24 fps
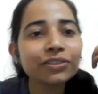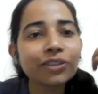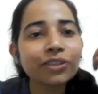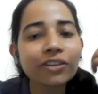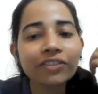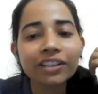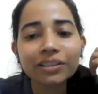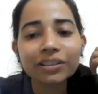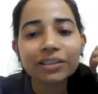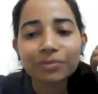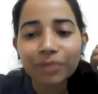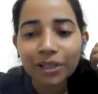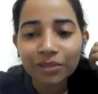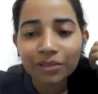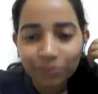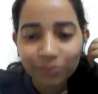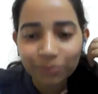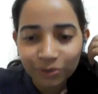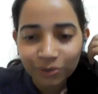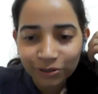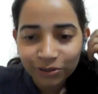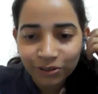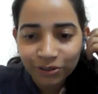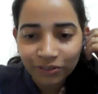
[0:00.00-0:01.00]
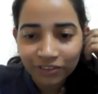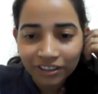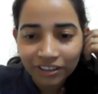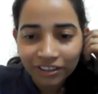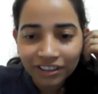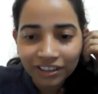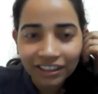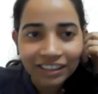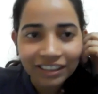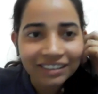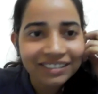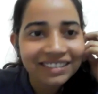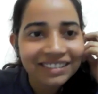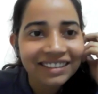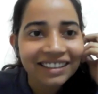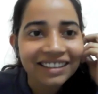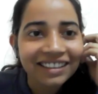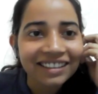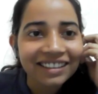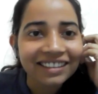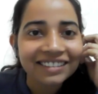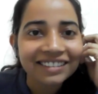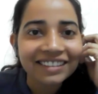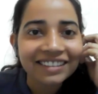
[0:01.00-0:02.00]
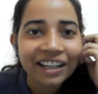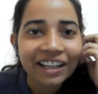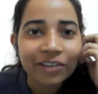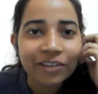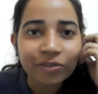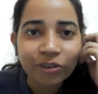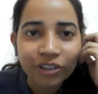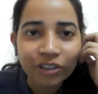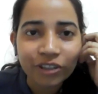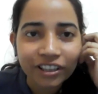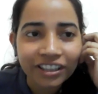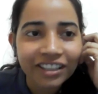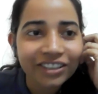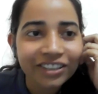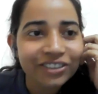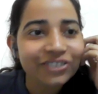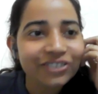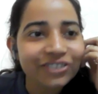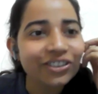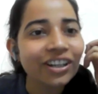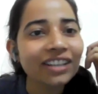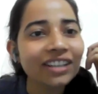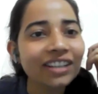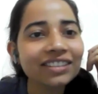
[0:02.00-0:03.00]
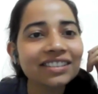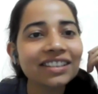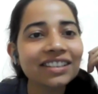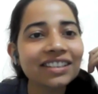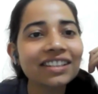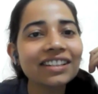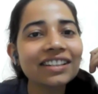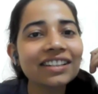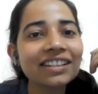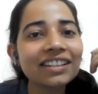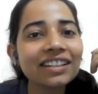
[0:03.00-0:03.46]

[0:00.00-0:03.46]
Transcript: you have explained most of the things that I wanted to ask.